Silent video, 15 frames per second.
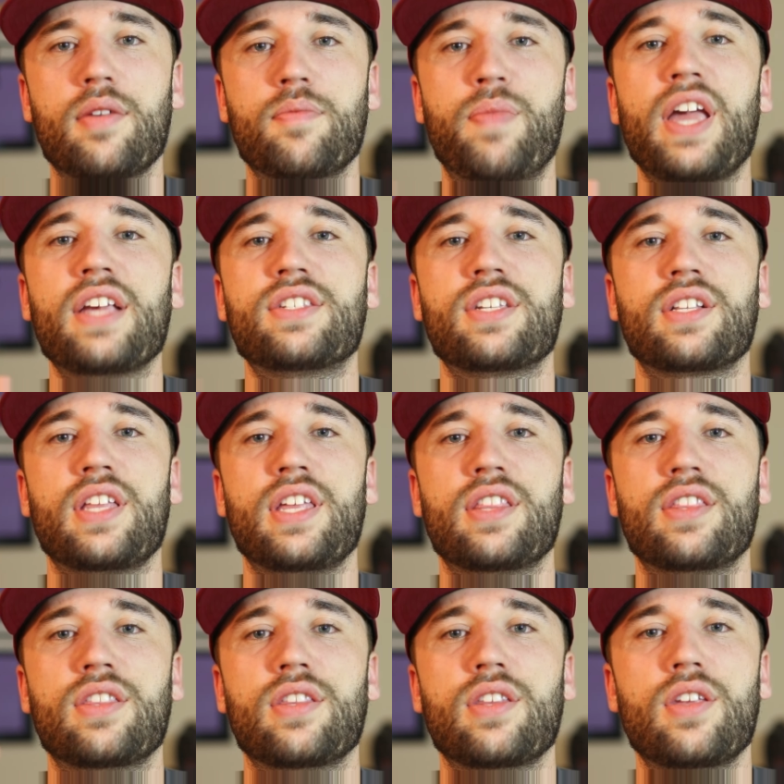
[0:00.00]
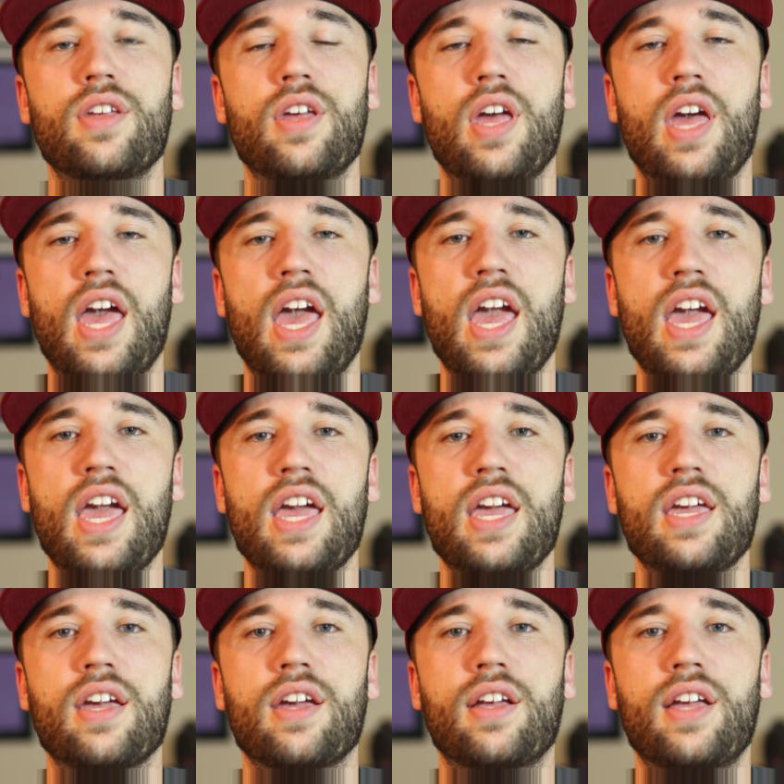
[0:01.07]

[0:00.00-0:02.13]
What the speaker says: basically a